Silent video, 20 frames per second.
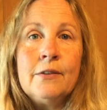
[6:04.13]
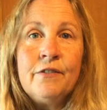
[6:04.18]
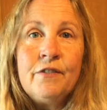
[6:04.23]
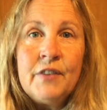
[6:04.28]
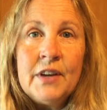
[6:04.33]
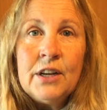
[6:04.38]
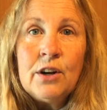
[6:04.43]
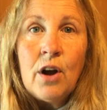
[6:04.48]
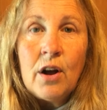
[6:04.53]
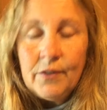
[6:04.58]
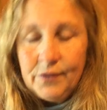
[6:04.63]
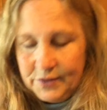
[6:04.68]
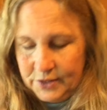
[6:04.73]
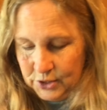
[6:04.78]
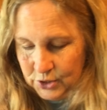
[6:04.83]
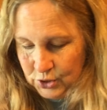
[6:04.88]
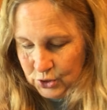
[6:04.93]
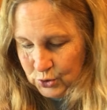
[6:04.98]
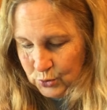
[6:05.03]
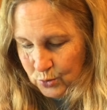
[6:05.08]
feed off of
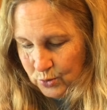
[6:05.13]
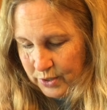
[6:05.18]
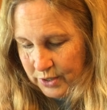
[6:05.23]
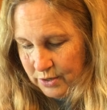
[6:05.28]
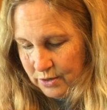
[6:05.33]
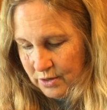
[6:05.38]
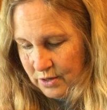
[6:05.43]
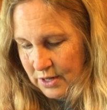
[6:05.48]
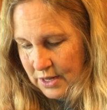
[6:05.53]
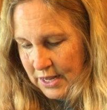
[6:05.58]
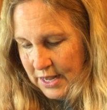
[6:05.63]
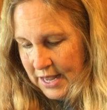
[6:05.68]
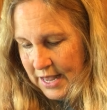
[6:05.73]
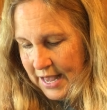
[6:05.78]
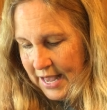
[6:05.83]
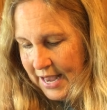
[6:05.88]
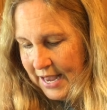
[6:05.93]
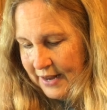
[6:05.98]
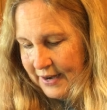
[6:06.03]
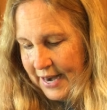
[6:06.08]
the soil,
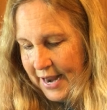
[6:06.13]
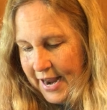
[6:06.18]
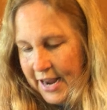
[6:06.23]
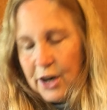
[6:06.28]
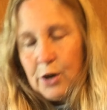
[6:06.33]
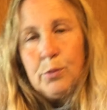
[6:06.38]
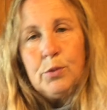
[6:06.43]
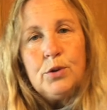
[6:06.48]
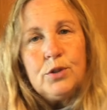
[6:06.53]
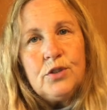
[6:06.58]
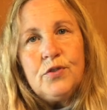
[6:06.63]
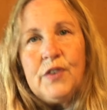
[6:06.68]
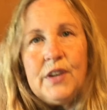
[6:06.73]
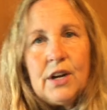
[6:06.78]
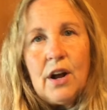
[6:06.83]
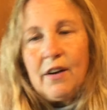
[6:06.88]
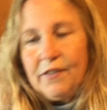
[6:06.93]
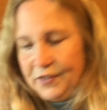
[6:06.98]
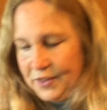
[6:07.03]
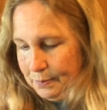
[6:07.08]
and animals feed
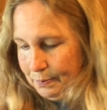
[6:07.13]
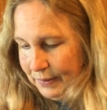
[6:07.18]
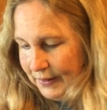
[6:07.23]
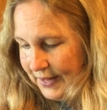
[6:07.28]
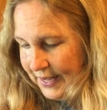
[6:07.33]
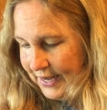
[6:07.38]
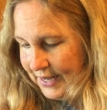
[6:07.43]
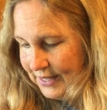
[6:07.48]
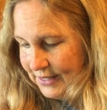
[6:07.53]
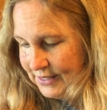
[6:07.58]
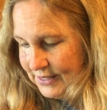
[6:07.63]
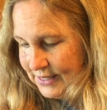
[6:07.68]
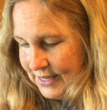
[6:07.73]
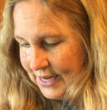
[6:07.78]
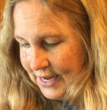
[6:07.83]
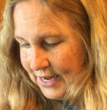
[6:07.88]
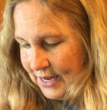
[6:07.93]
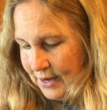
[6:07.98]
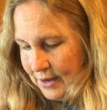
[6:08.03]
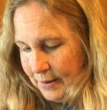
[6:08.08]
off the plants.
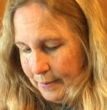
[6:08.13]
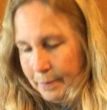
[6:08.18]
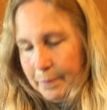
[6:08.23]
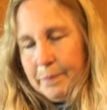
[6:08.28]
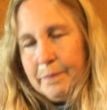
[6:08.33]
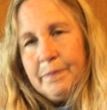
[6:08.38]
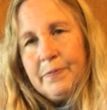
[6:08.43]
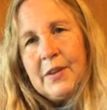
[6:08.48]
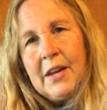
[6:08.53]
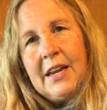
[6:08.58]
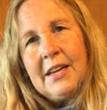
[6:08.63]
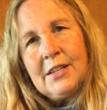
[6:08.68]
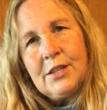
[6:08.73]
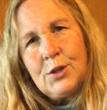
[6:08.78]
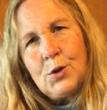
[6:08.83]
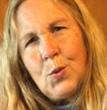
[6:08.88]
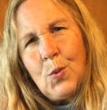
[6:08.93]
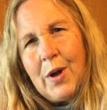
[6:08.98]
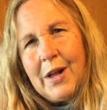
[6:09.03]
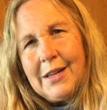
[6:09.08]
And
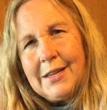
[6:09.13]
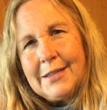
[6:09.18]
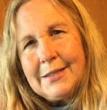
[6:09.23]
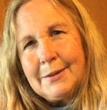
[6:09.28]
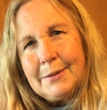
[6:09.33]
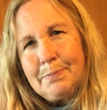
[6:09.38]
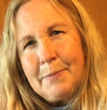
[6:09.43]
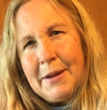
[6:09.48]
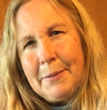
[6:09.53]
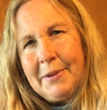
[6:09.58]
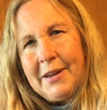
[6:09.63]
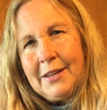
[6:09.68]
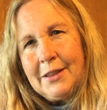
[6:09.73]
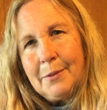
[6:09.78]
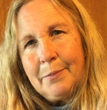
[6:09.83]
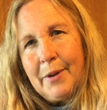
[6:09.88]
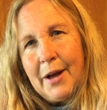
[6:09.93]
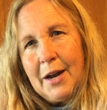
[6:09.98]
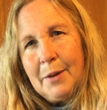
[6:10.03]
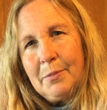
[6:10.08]
so while it's maybe at
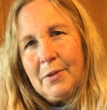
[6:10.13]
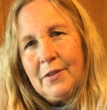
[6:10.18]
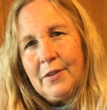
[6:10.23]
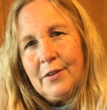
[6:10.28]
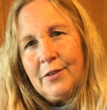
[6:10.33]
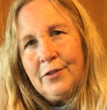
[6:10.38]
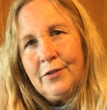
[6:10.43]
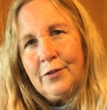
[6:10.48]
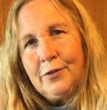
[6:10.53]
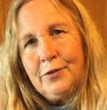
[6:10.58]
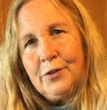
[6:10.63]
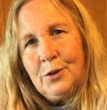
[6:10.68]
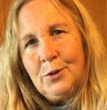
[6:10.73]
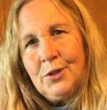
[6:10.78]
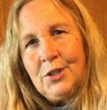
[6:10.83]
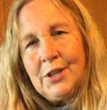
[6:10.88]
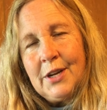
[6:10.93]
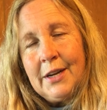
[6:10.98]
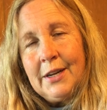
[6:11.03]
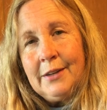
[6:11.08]
the bottom of the food
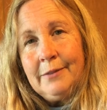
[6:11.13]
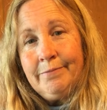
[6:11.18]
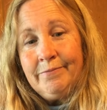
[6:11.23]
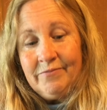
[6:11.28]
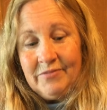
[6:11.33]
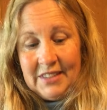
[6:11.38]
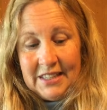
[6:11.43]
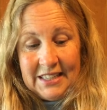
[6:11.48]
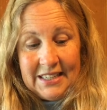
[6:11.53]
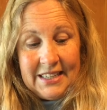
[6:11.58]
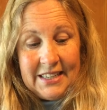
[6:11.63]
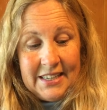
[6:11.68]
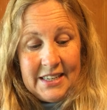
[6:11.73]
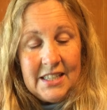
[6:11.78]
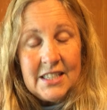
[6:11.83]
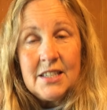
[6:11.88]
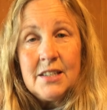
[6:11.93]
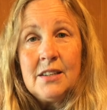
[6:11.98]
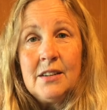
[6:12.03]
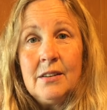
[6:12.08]
chain, it
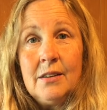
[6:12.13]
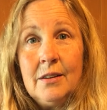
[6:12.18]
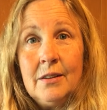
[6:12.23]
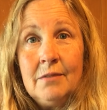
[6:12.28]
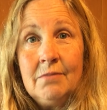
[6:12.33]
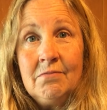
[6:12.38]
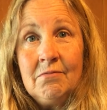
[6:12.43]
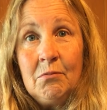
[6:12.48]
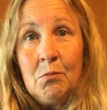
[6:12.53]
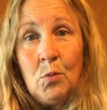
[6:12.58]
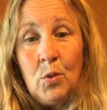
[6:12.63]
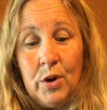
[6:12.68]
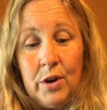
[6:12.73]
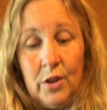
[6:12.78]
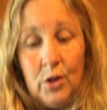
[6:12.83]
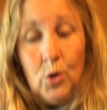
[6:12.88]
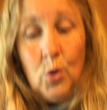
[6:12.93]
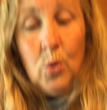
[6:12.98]
is one of the